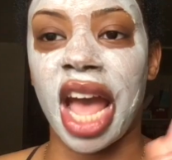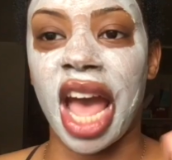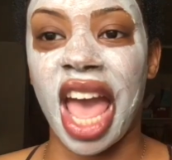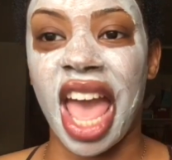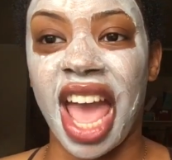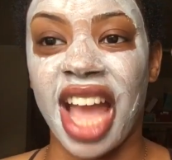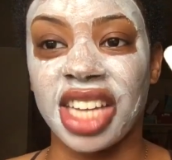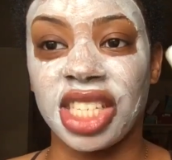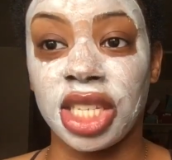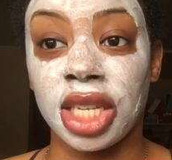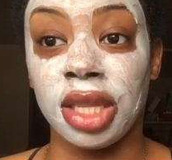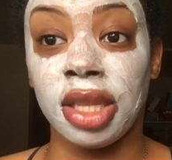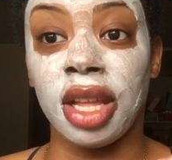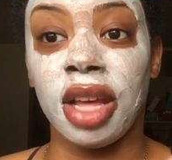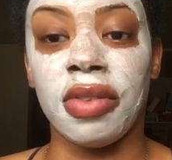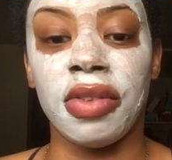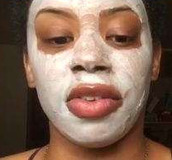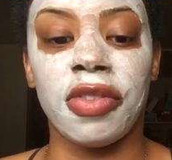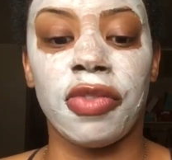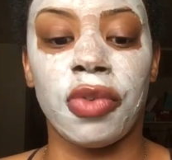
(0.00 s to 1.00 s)
I actually
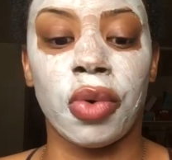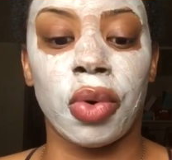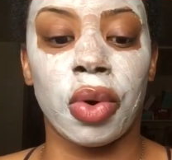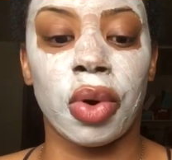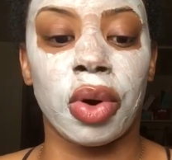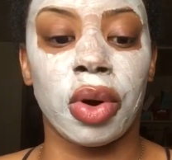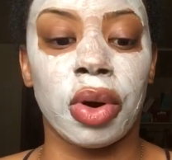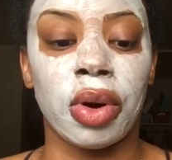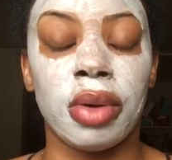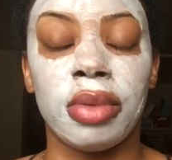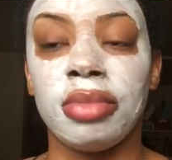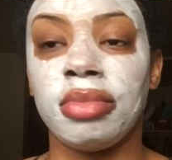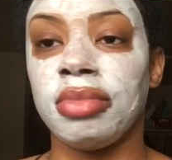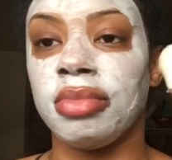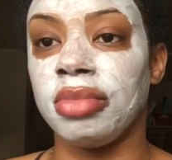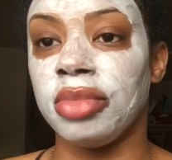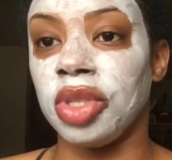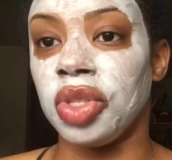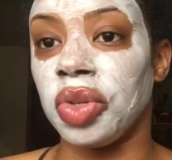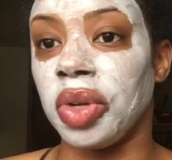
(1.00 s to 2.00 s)
love it for
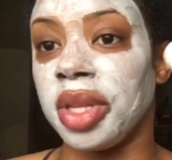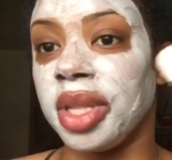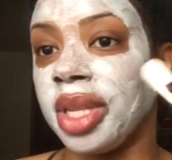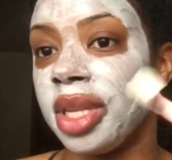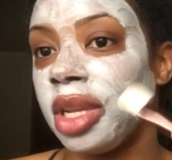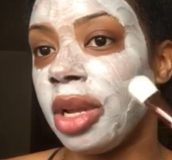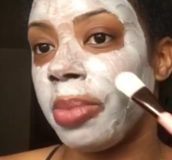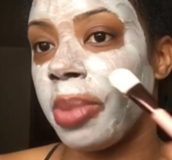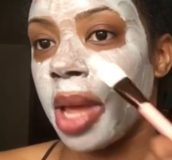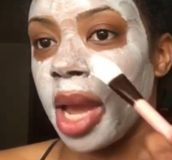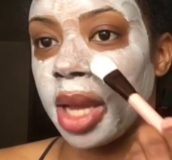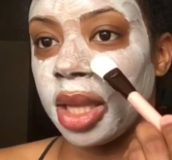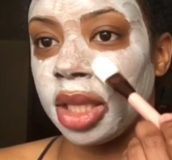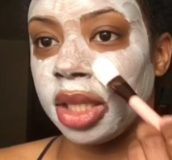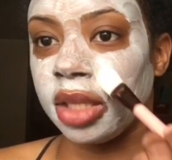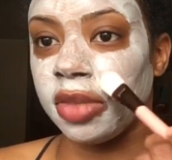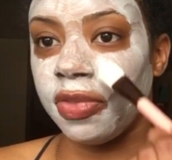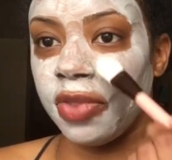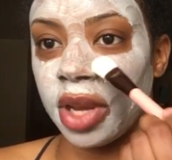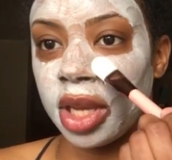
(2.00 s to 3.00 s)
doing like behind
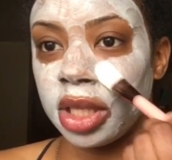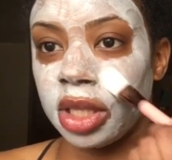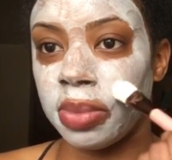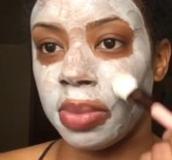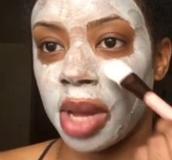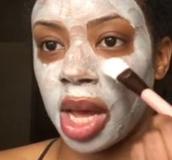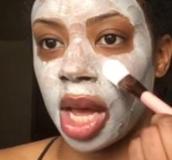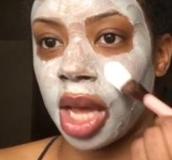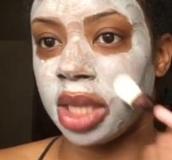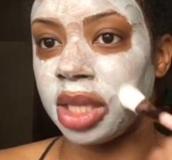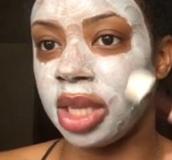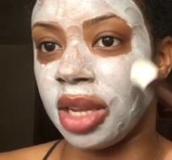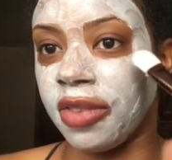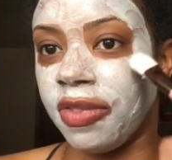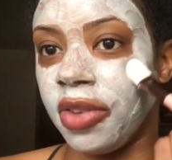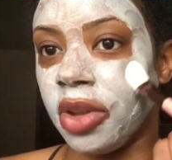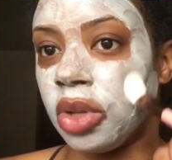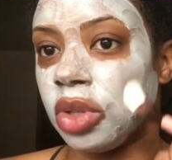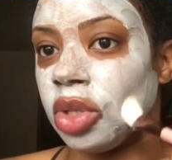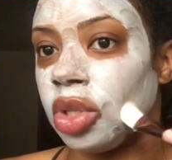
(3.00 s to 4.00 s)
this face mask. It
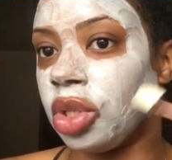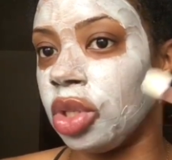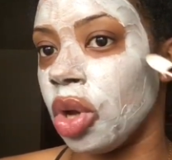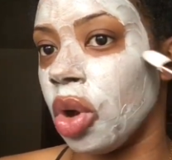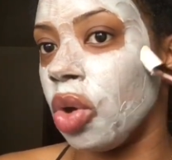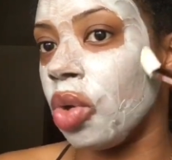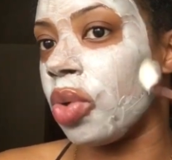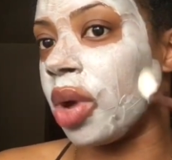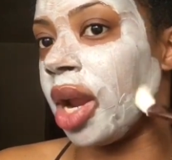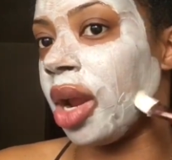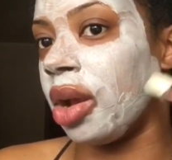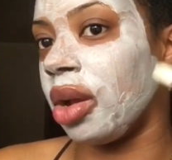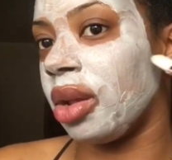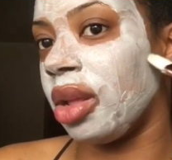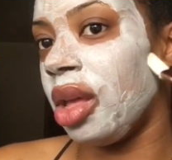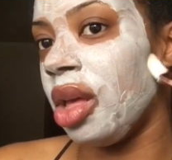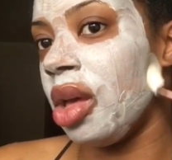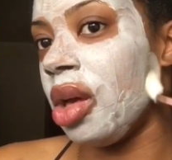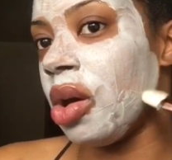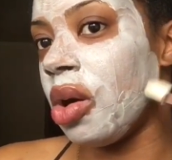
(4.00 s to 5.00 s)
feels so great
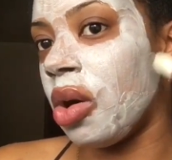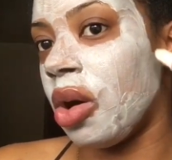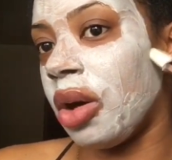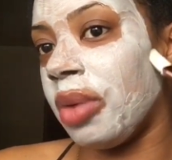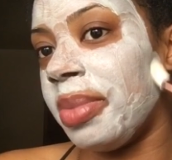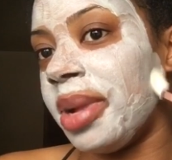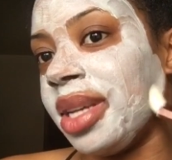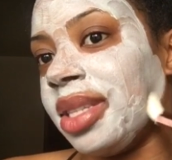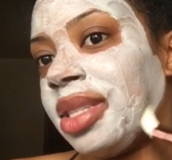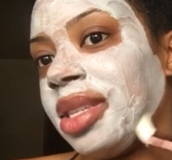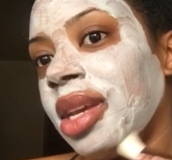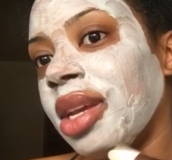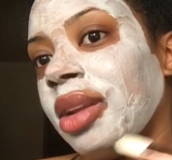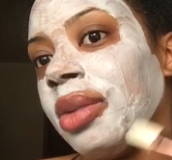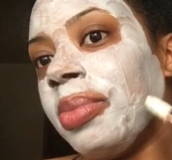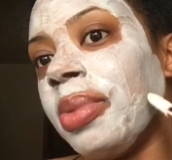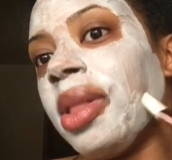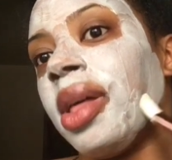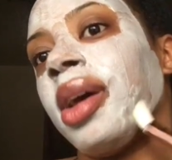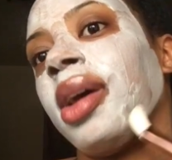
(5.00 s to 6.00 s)
on my skin
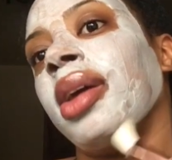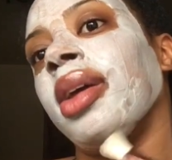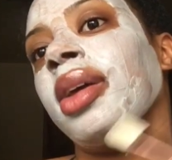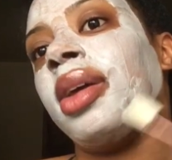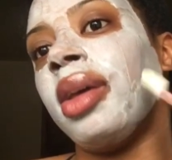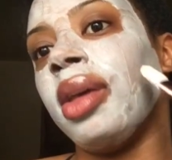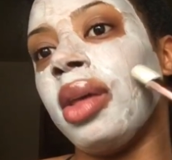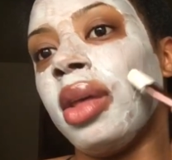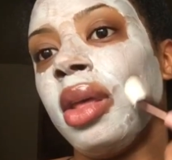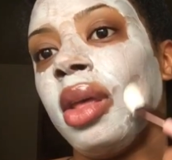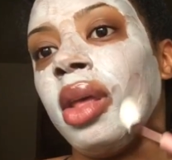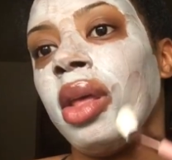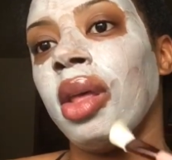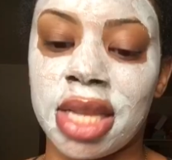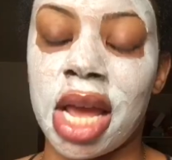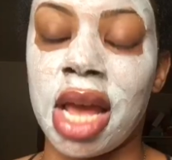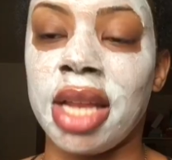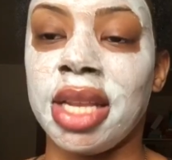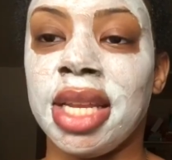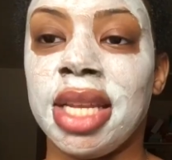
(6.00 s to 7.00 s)
applying it.
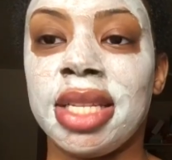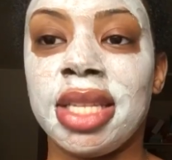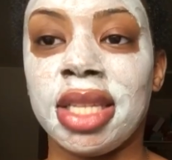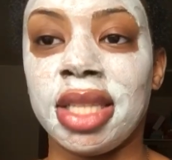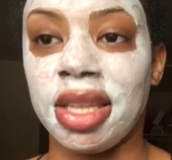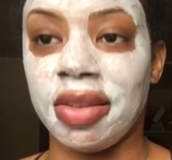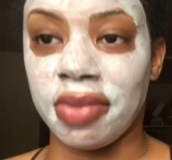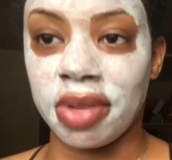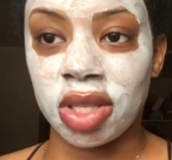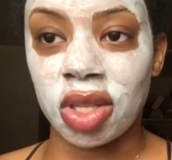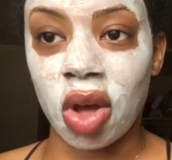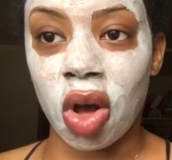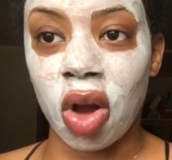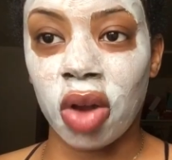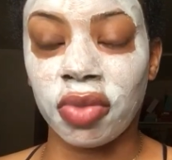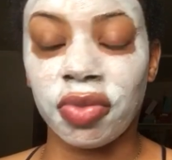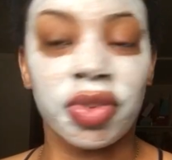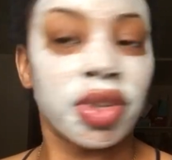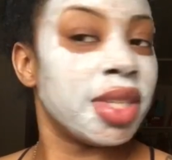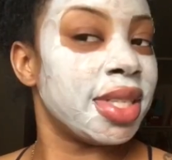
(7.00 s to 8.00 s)
I need to leave this
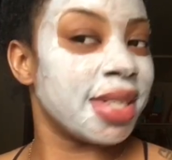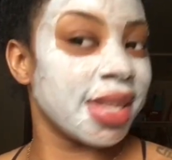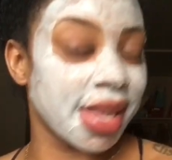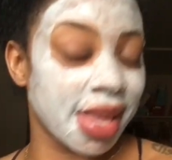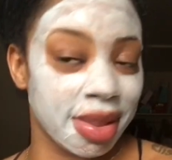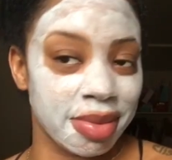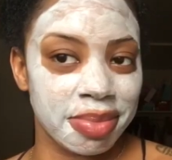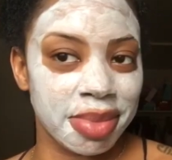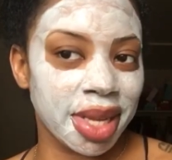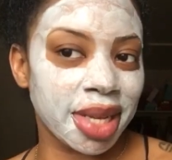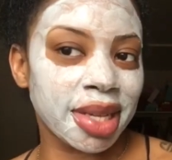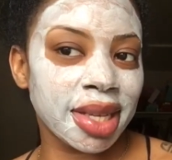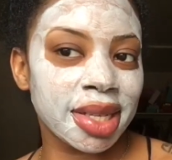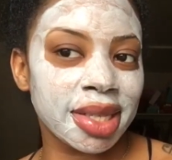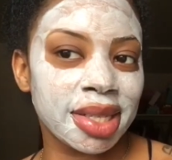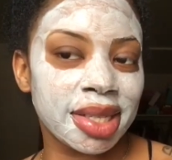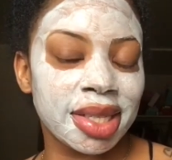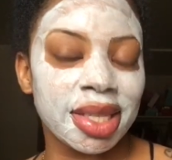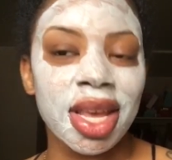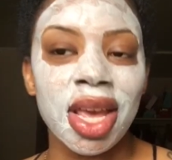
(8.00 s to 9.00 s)
on for ten
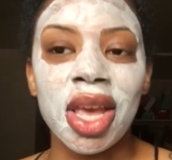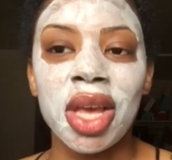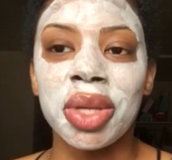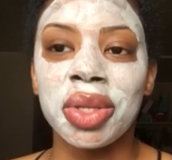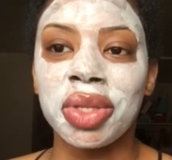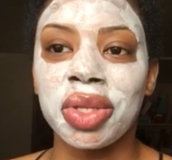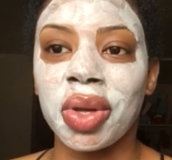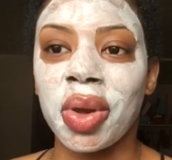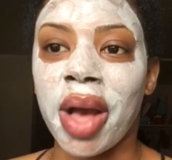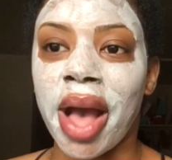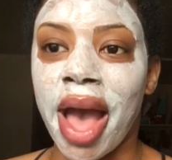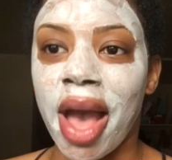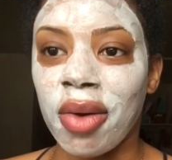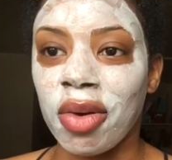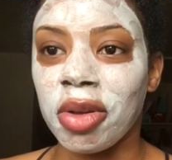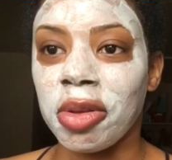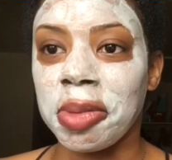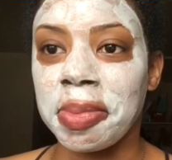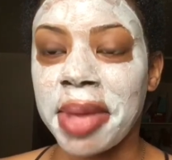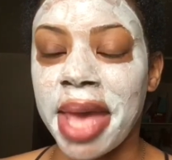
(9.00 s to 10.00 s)
minutes, so I
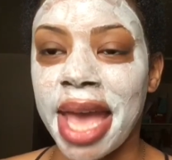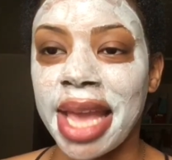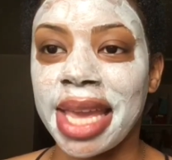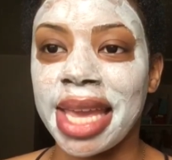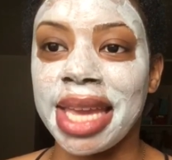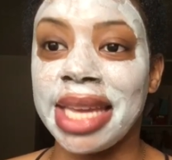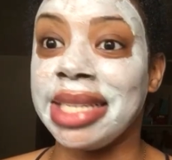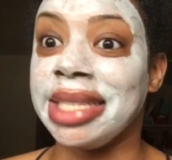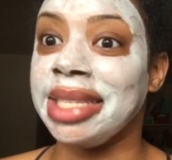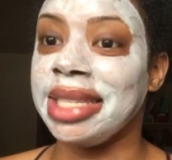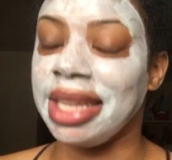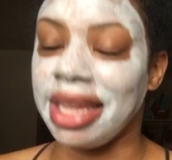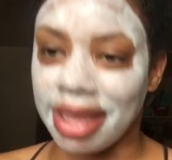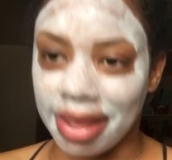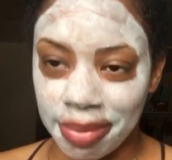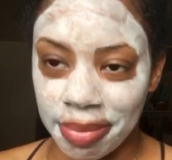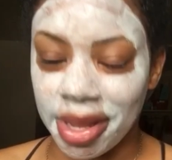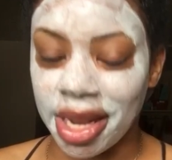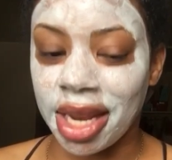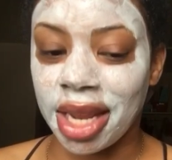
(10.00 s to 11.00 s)
will be back in
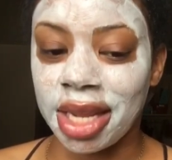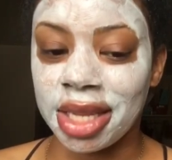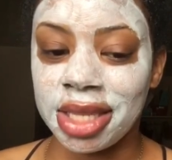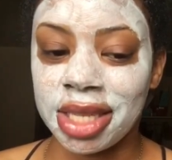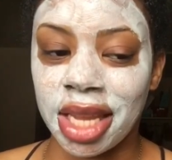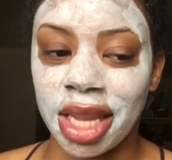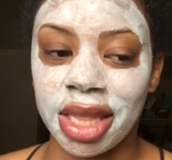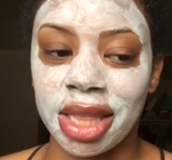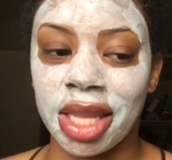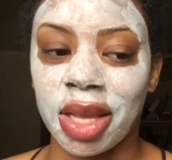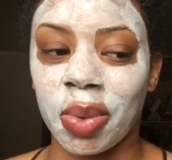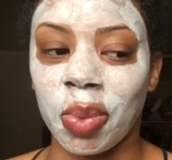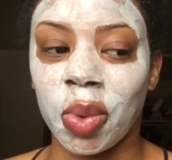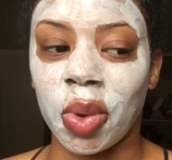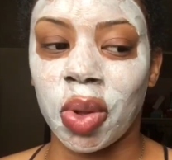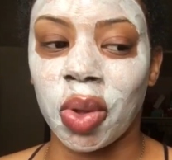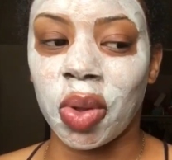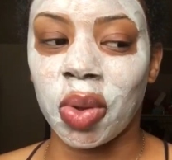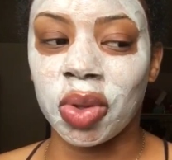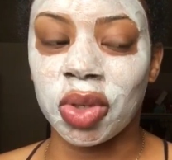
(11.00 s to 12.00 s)
ten minutes, and then
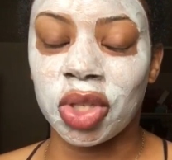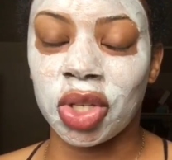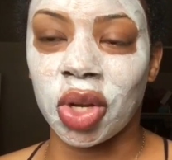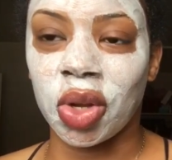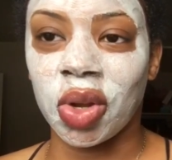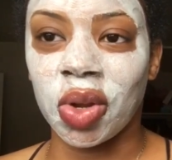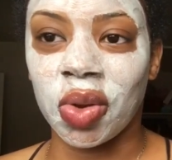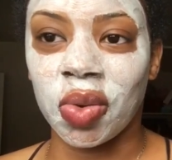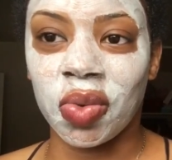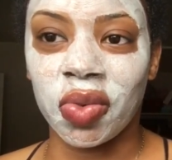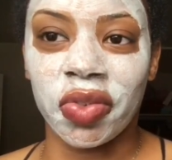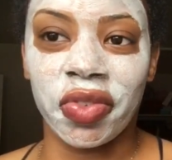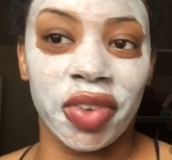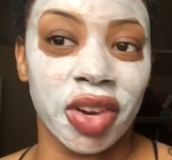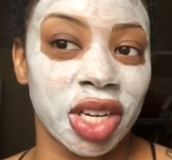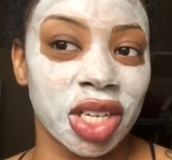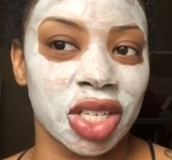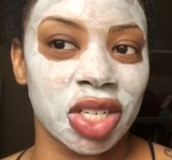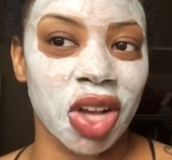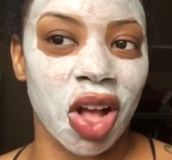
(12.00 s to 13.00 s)
we'll show,
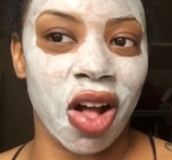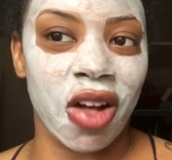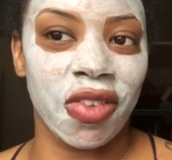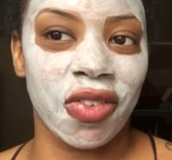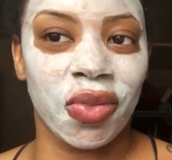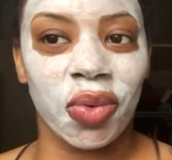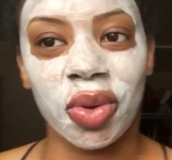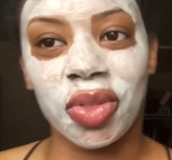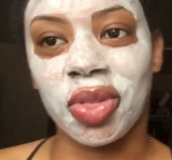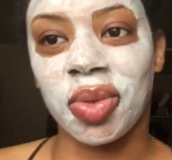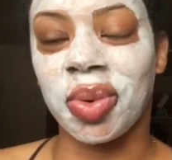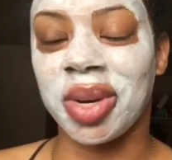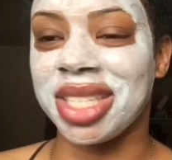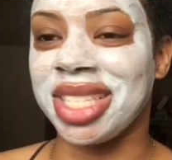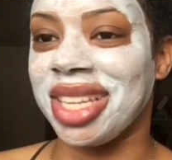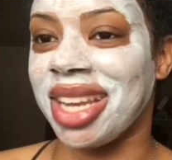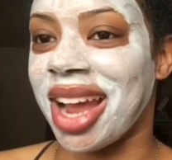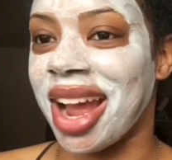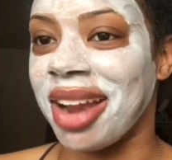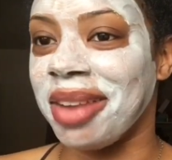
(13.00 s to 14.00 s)
finish off with the rest
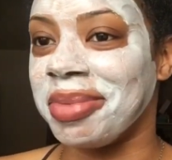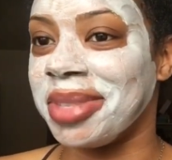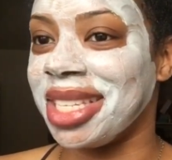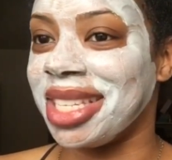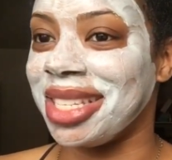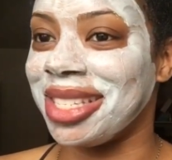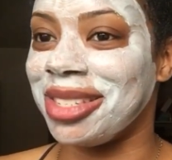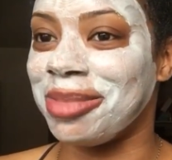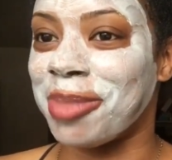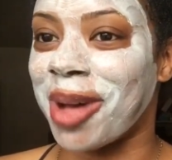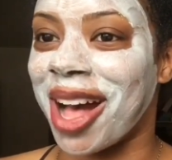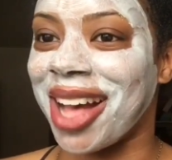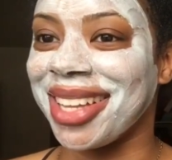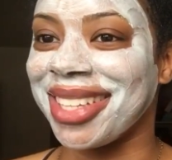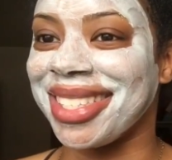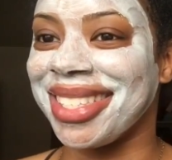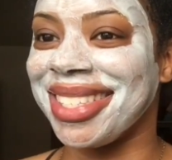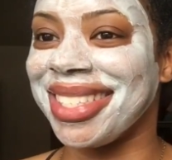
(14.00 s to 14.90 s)
of the items in this box.